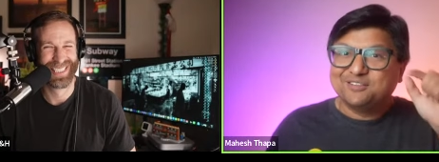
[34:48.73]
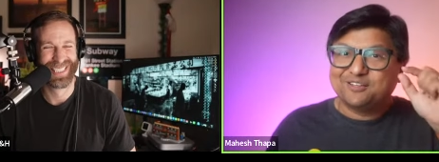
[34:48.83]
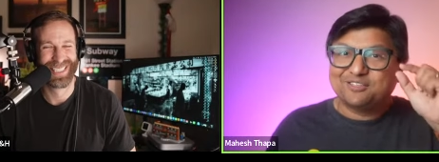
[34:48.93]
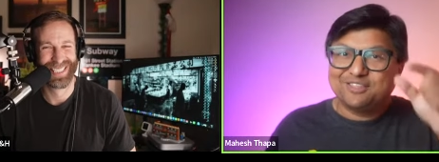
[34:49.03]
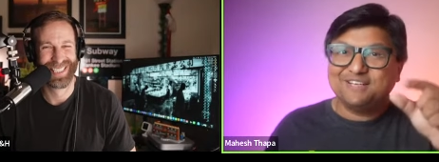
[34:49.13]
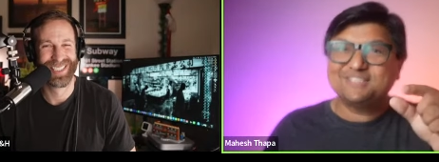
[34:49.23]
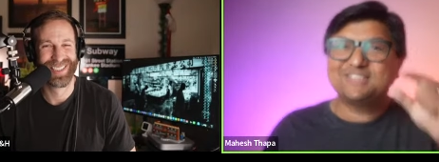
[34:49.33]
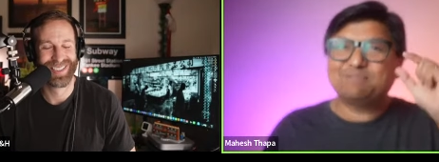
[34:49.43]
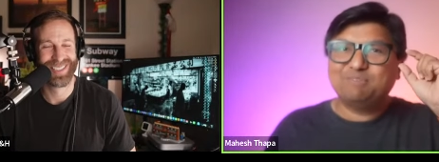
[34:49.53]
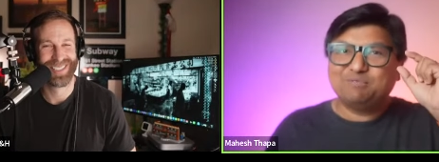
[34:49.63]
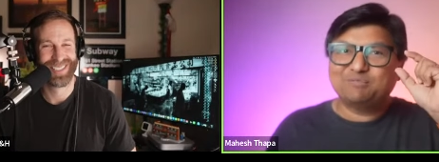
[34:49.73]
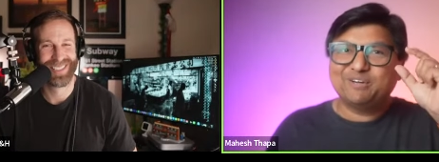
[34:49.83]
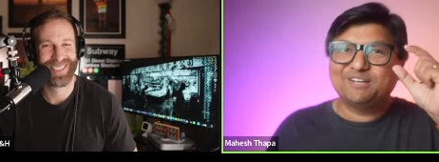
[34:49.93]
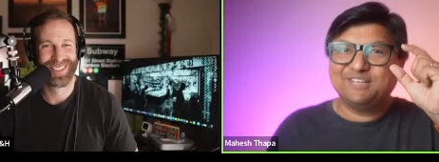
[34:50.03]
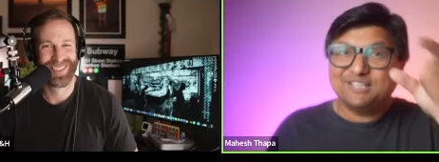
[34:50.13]
Speaker 1: the things that people
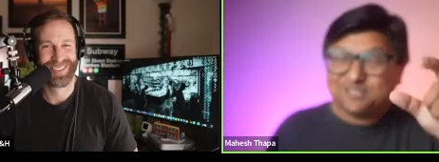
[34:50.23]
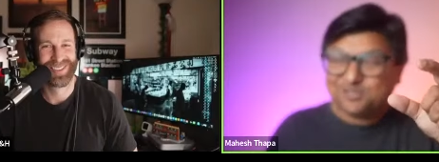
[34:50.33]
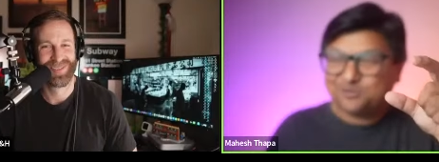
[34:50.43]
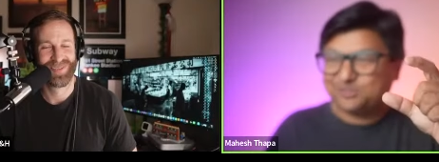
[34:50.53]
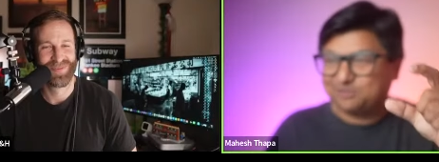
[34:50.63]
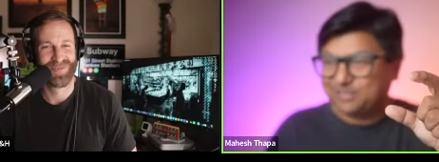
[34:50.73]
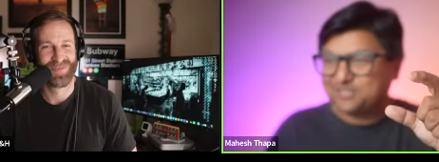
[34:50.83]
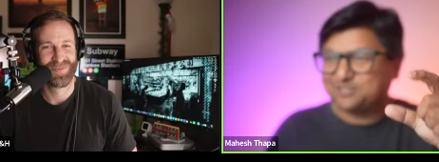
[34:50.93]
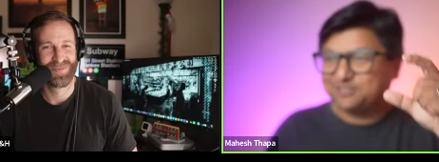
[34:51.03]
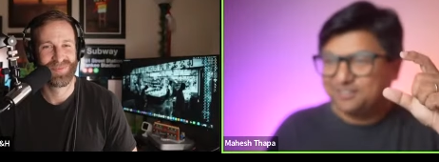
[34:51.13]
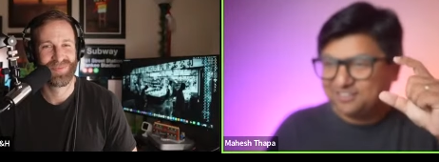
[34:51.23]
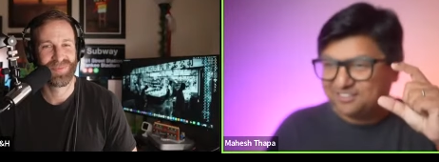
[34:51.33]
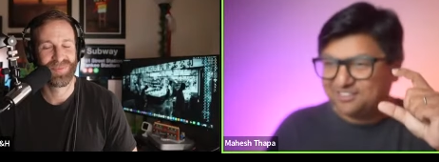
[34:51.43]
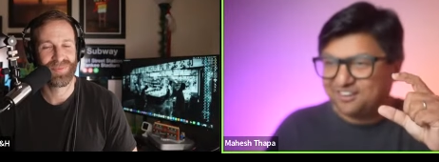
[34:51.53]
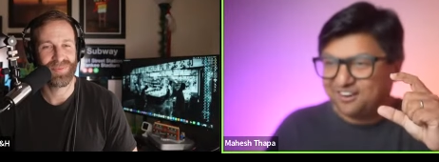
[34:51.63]
pay attention to in the picture
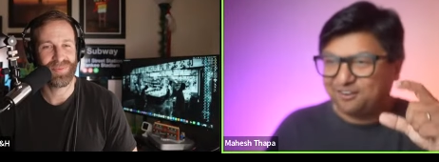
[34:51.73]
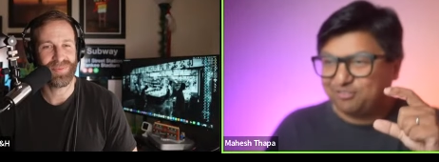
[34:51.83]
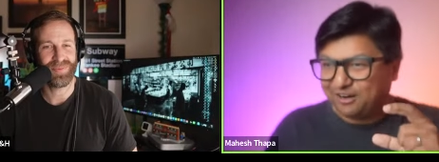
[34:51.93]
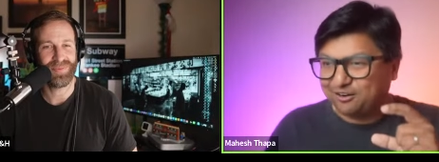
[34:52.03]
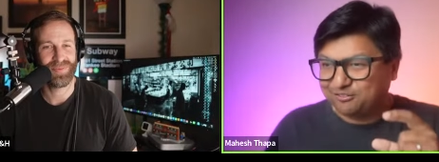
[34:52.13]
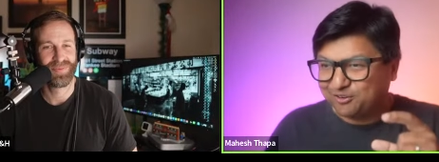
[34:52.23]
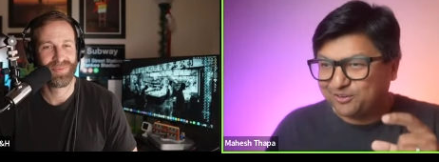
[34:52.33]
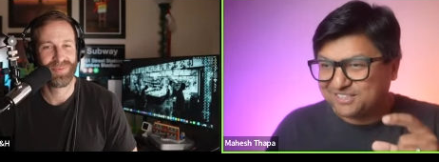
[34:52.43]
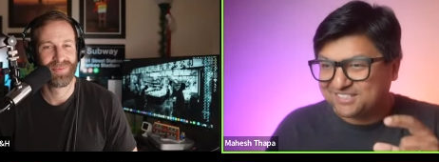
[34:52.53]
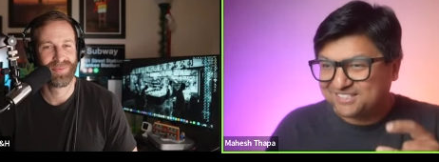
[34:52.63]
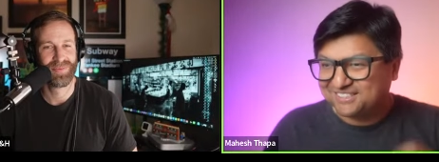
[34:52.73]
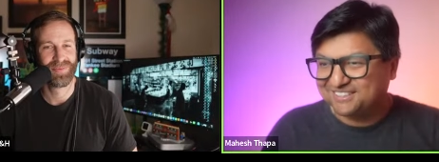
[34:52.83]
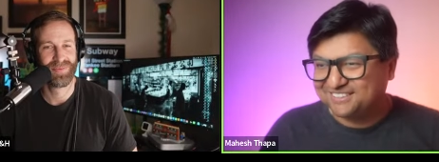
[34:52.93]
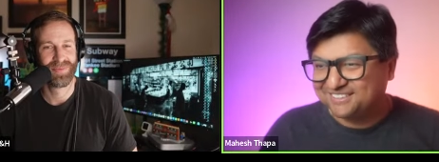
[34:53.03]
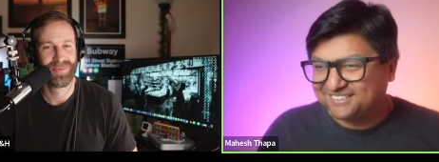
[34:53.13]
are are in focus.
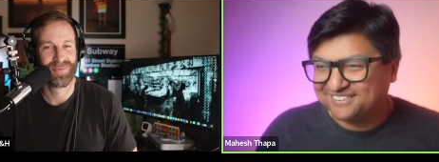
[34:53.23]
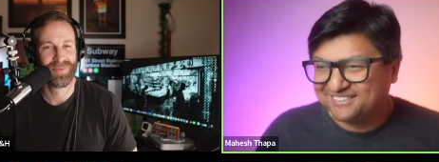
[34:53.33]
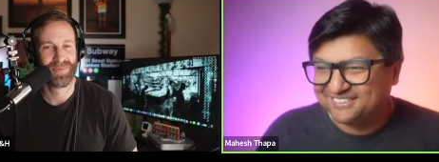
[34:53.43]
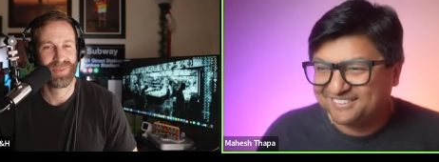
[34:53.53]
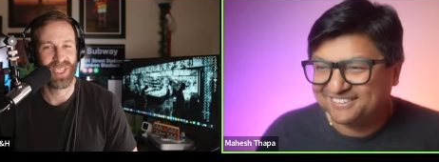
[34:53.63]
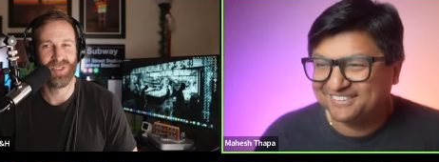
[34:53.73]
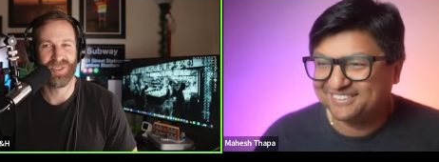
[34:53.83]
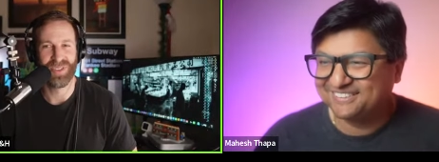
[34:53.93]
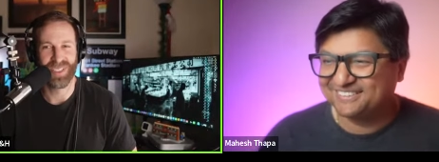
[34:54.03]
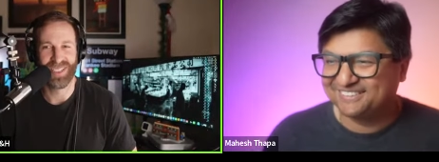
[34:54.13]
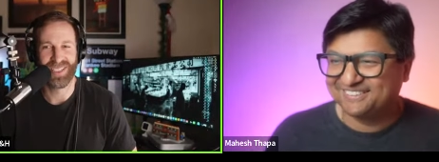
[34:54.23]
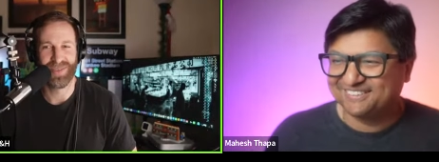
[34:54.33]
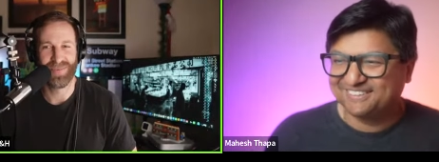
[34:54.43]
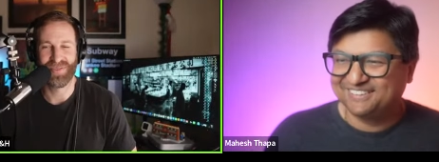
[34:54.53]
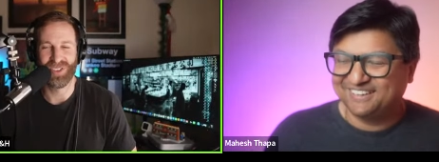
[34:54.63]
Interesting.
Speaker 2: I'm
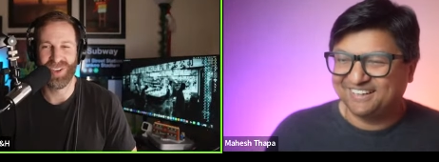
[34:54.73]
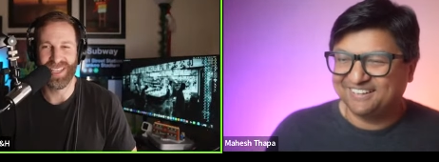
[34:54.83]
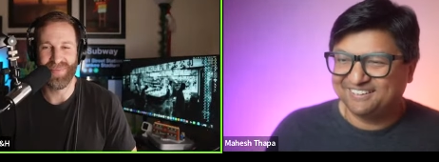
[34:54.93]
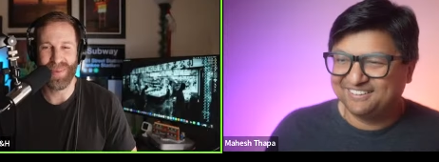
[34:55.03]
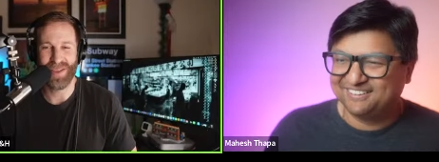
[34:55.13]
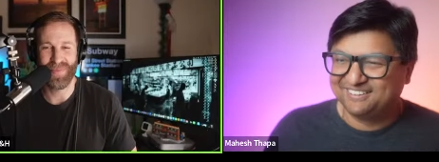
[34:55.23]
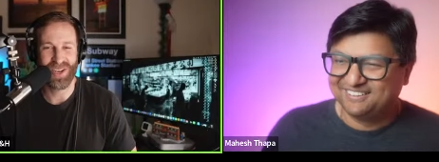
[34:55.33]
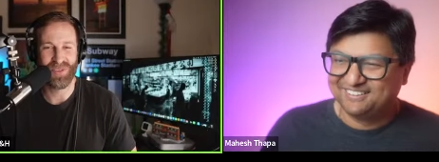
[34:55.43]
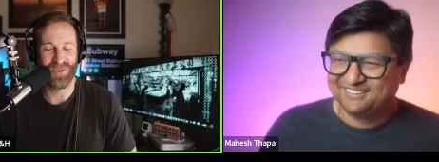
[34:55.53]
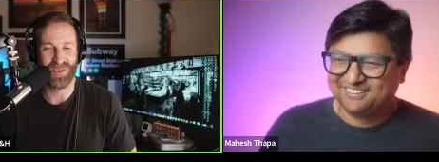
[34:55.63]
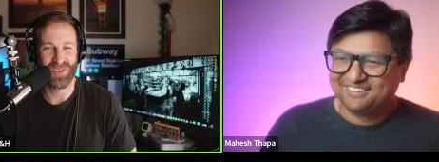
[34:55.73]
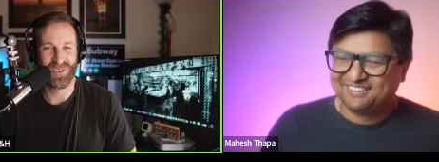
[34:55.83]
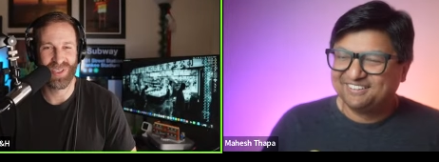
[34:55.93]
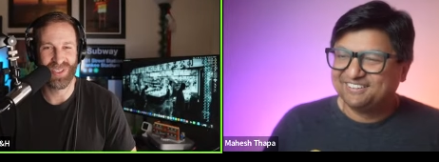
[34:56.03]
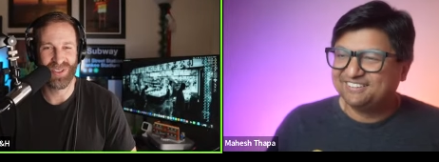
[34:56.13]
gonna have to try yeah. that. Ma macro is
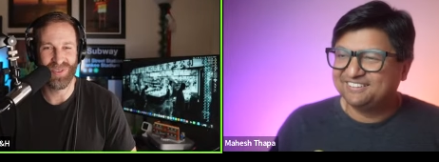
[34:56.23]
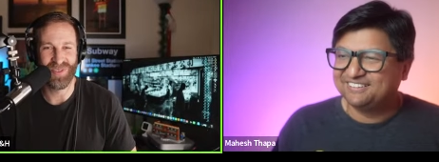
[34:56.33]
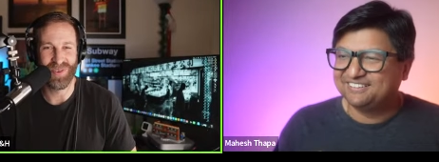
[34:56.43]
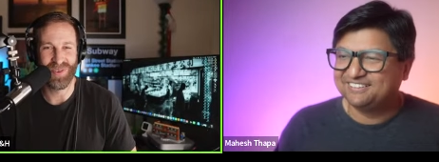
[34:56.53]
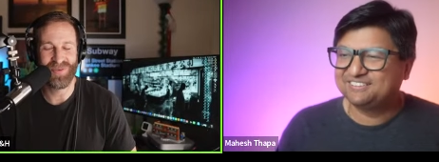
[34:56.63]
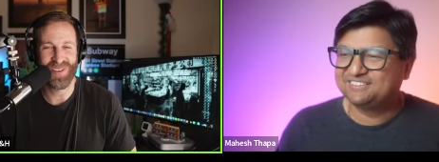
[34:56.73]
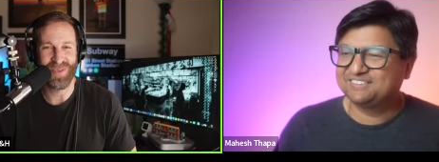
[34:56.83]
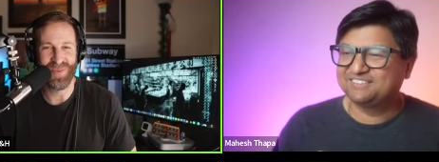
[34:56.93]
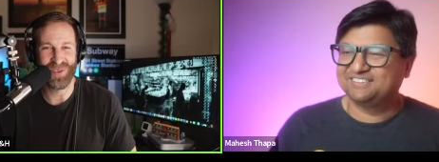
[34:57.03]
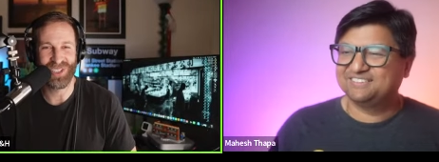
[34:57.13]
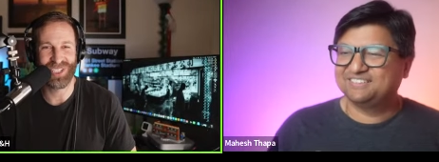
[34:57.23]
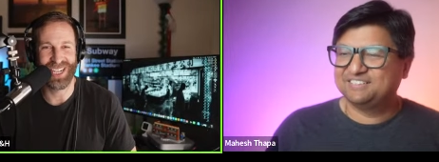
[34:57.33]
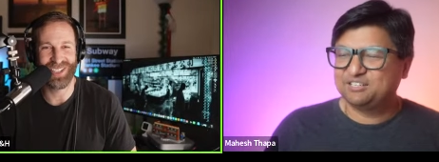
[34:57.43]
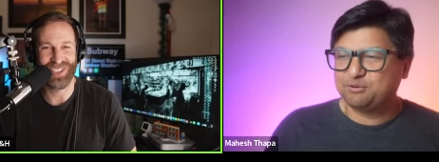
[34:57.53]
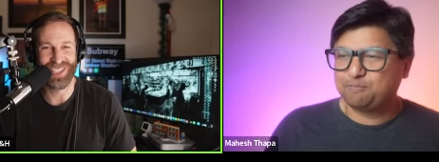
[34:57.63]
is so fun. What do you find the most
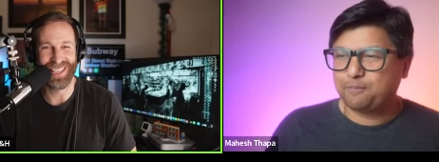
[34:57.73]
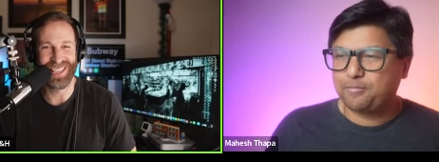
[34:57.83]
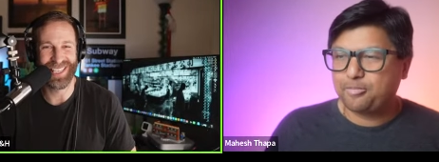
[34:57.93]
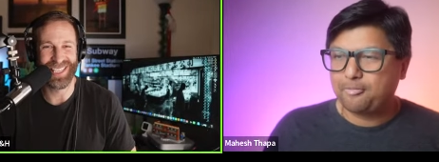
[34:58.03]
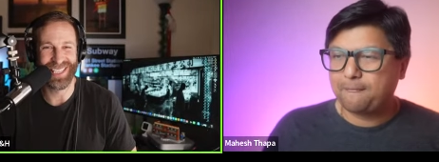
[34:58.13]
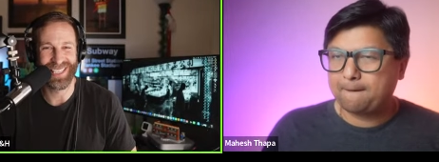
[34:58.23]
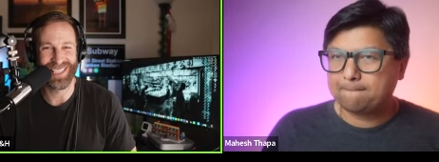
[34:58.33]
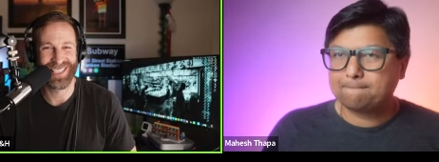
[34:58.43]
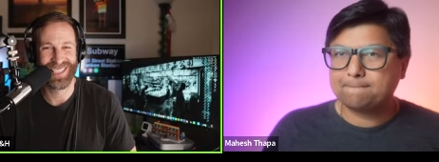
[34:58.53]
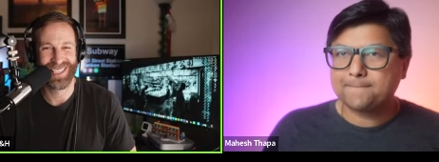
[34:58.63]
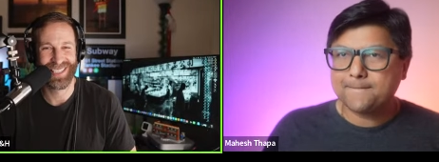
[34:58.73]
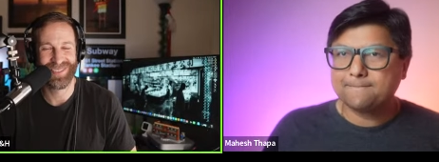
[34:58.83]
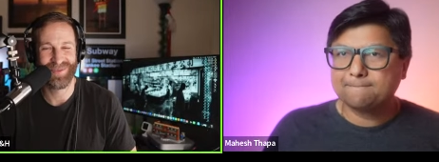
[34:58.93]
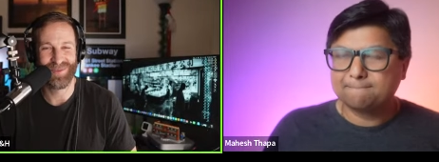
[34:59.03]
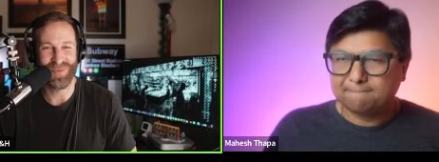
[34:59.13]
challenging thing
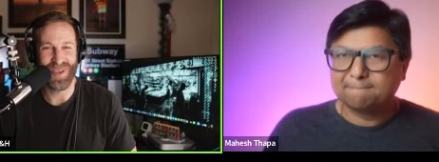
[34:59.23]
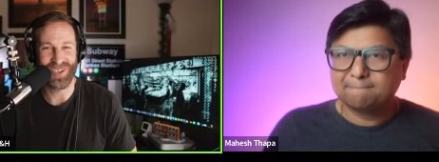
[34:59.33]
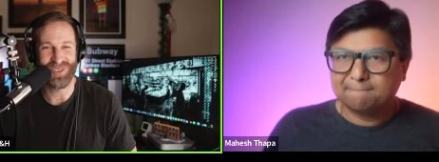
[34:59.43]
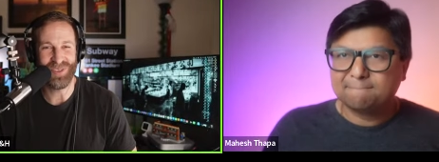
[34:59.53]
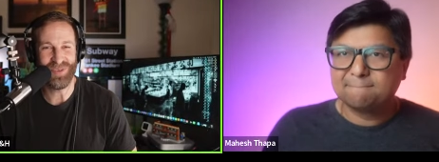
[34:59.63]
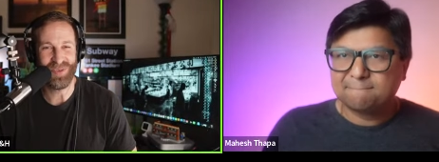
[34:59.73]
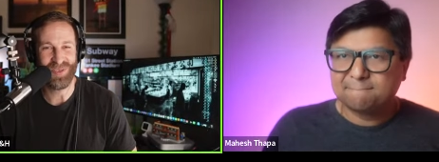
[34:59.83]
with macro?